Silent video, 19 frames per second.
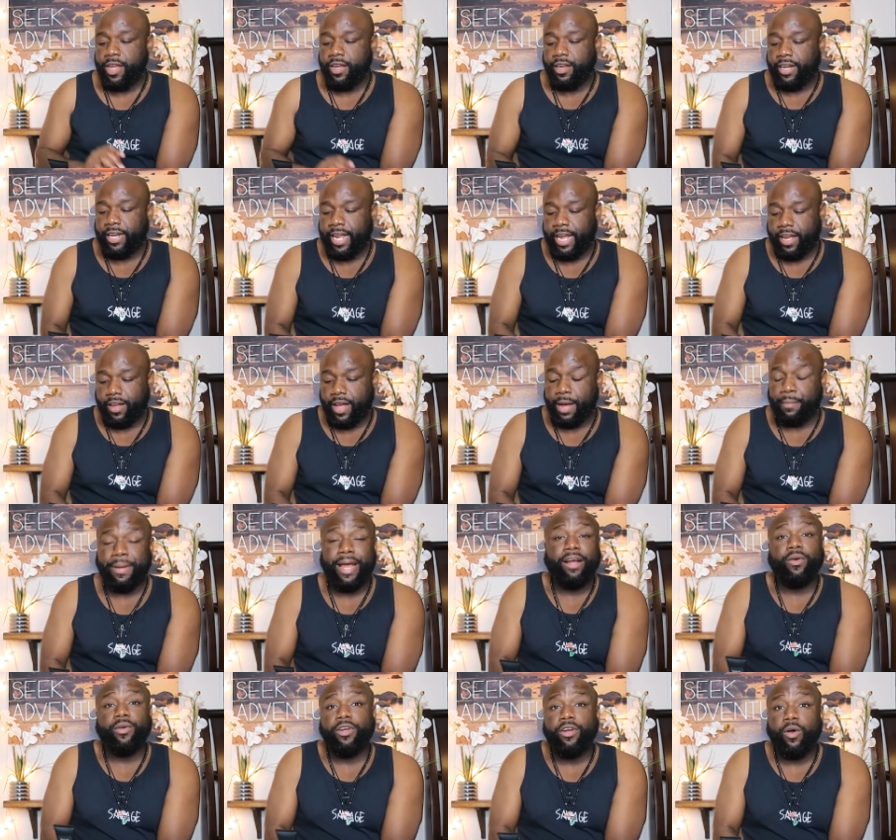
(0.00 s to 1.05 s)
Now, I'm
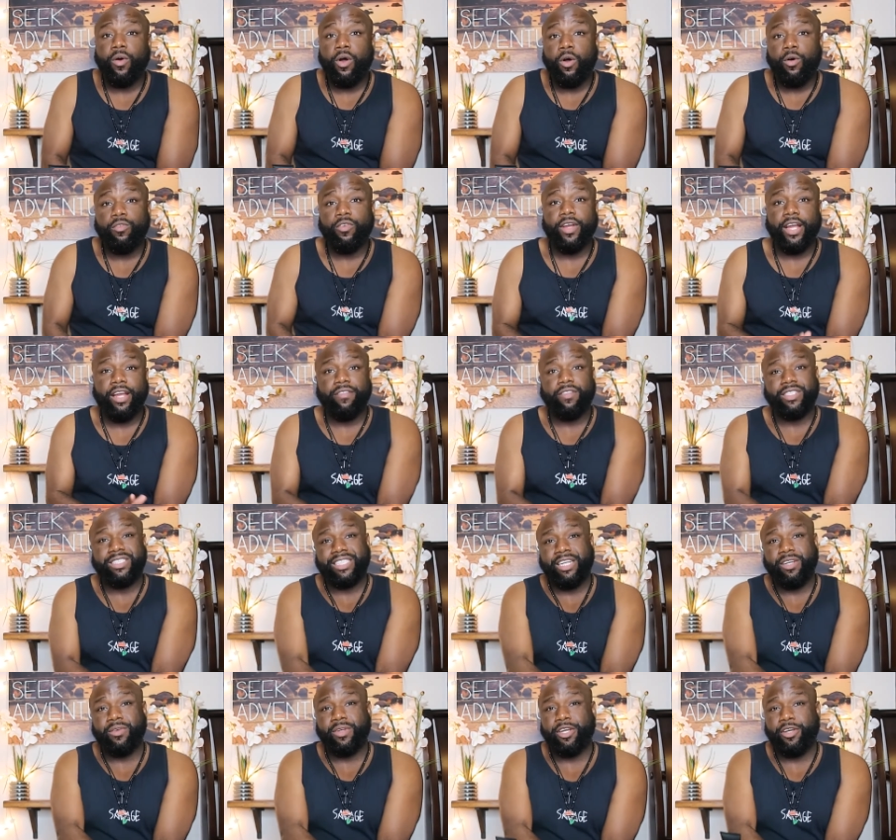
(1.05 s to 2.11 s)
not going to go over every
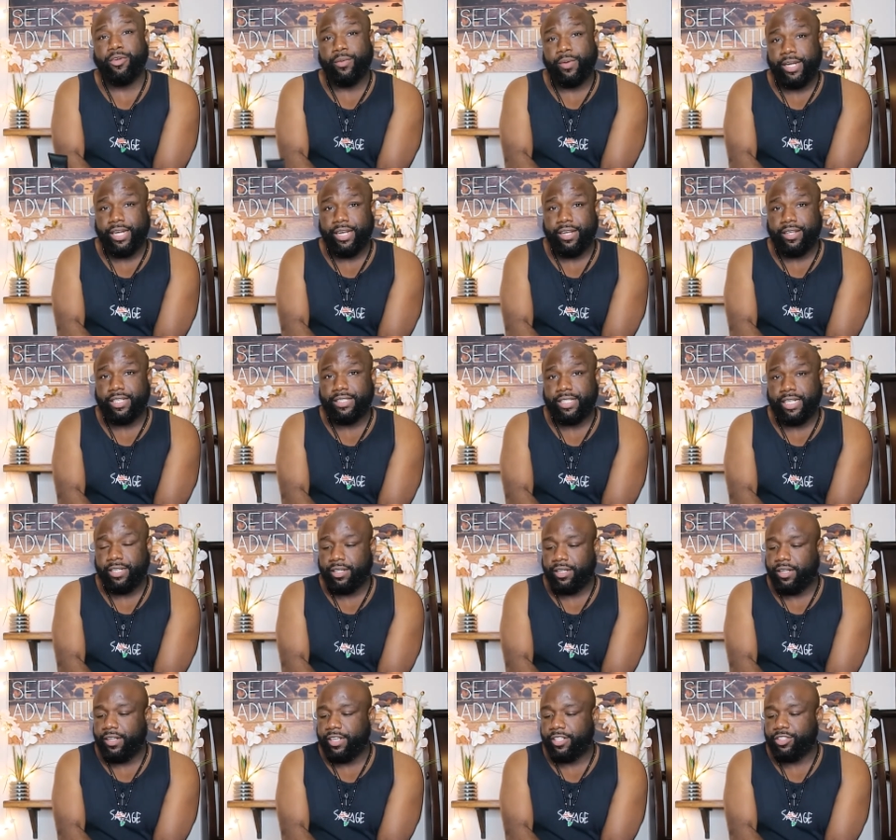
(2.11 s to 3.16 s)
single ingredient that's in the
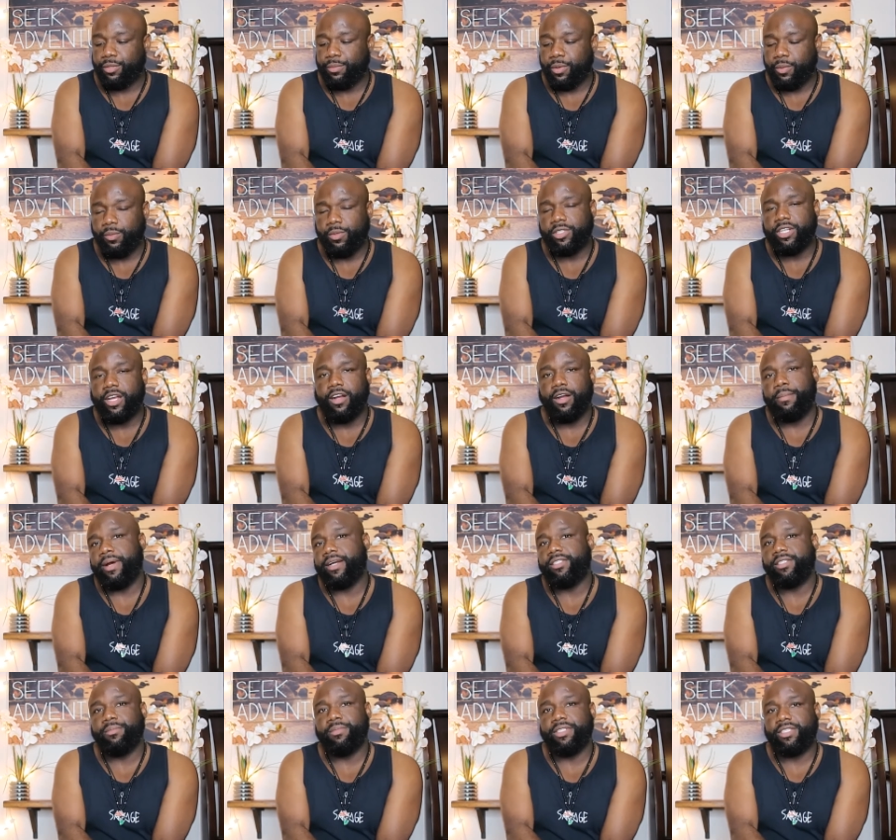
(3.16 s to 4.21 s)
cleanser, but we'll talk
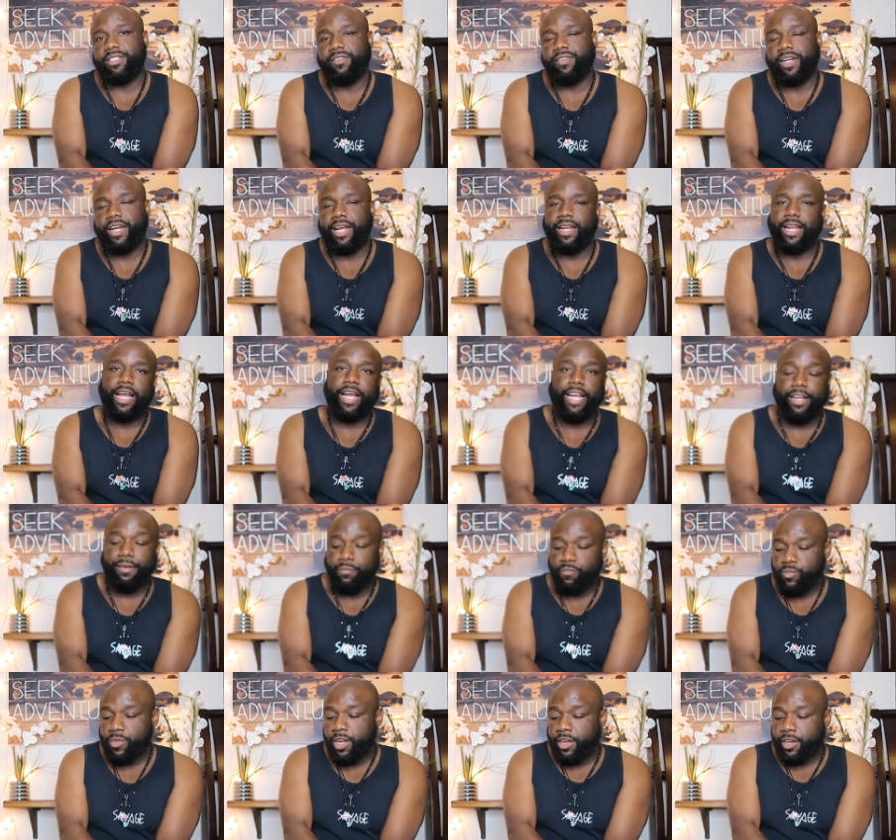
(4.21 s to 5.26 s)
about some of the stuff that I like.
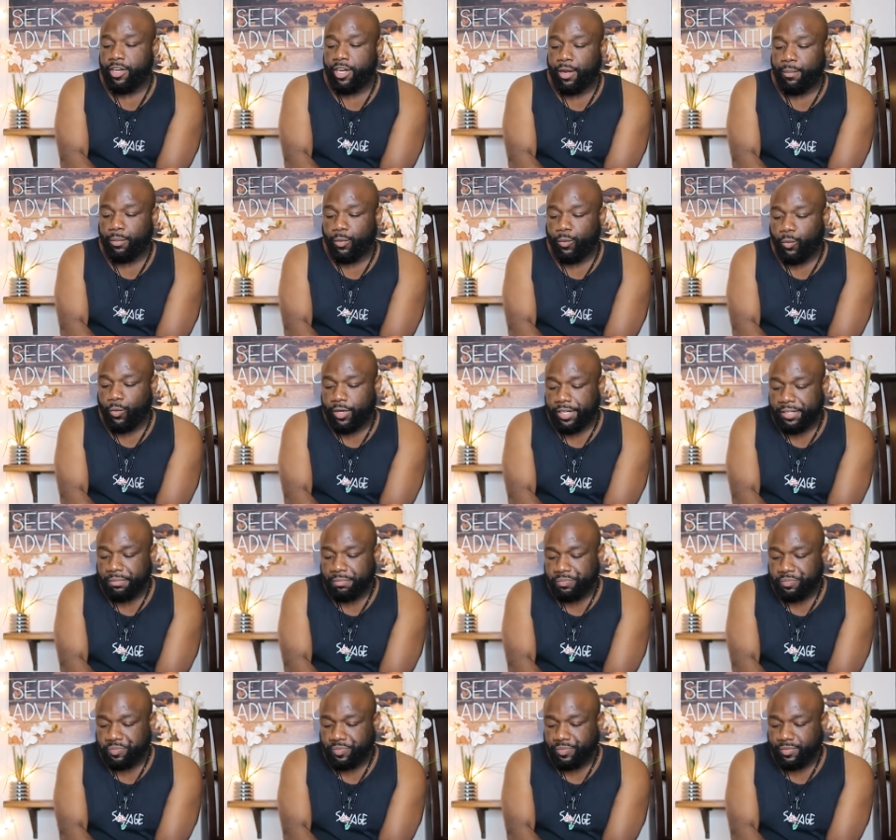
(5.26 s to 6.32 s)
Number one,
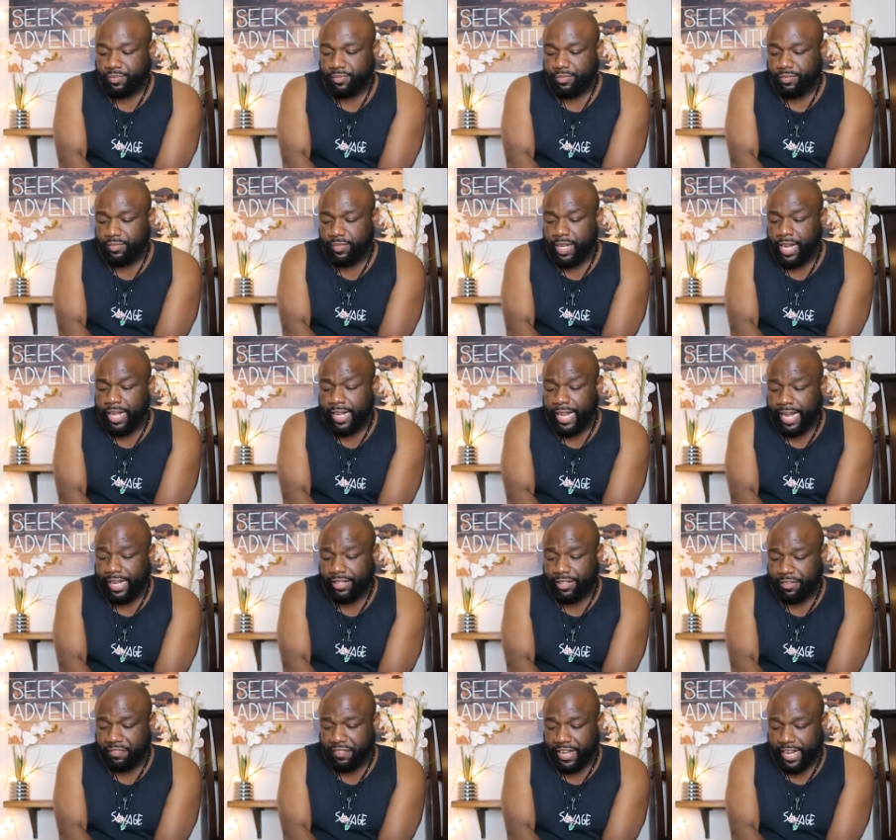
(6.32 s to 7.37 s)
I like
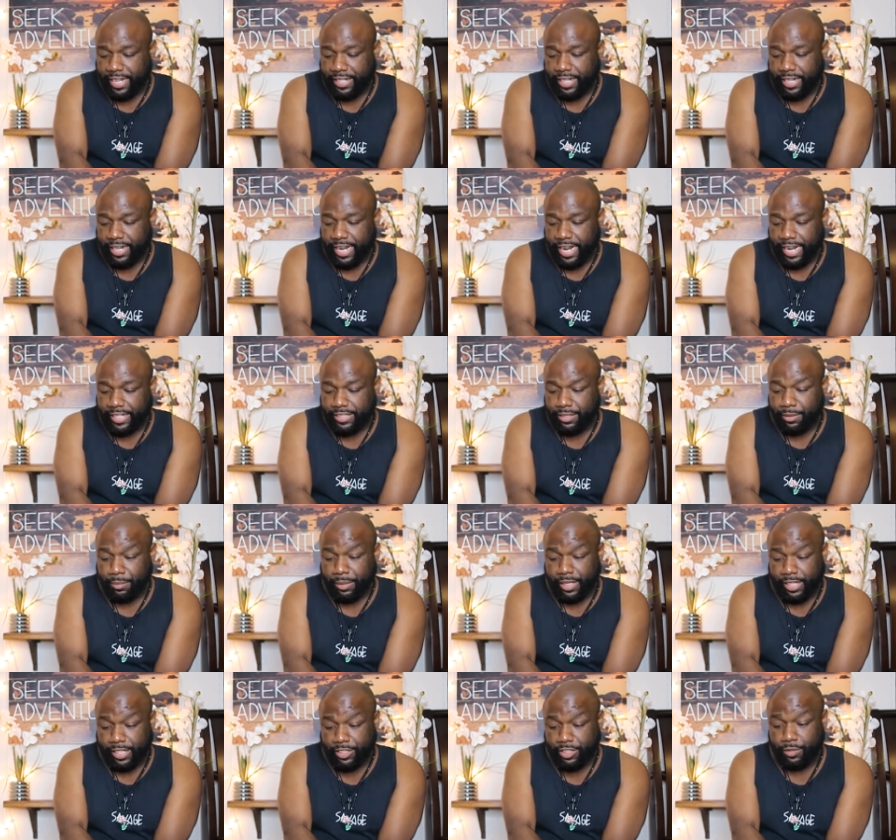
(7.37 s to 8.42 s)
the fact that it has some
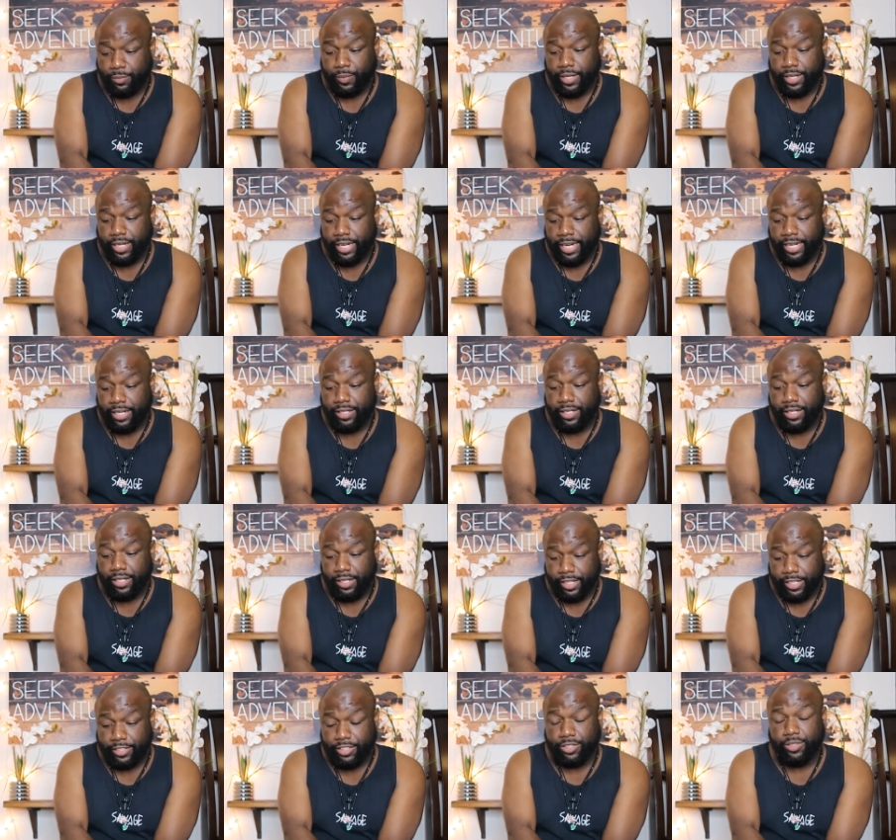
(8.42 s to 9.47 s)
glycerin in the
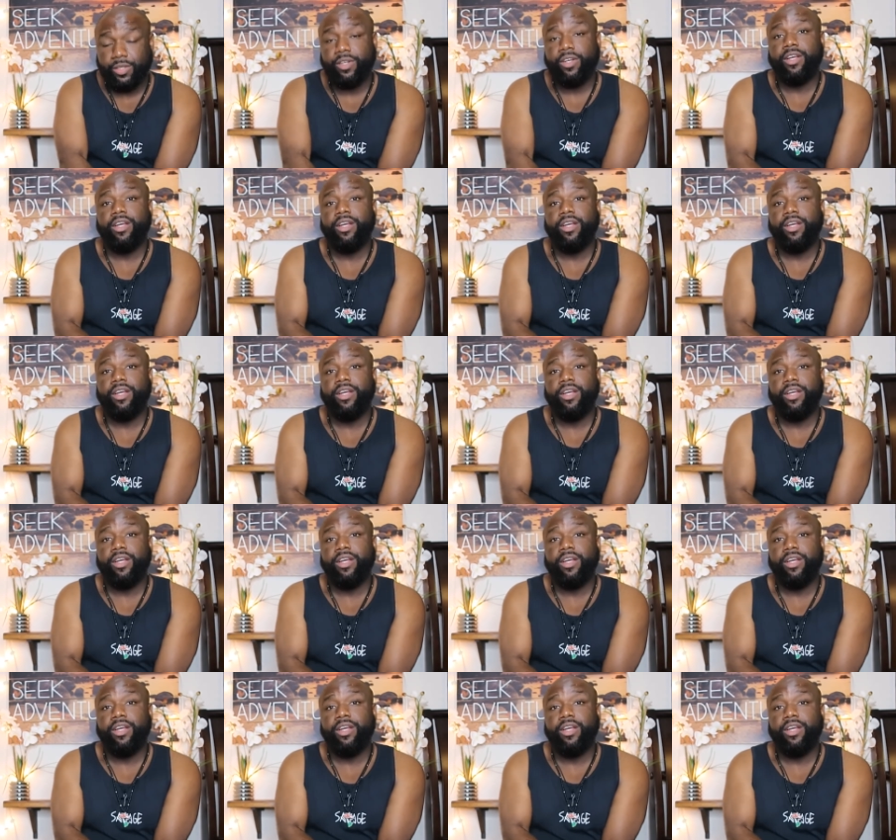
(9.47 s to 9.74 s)
cleanser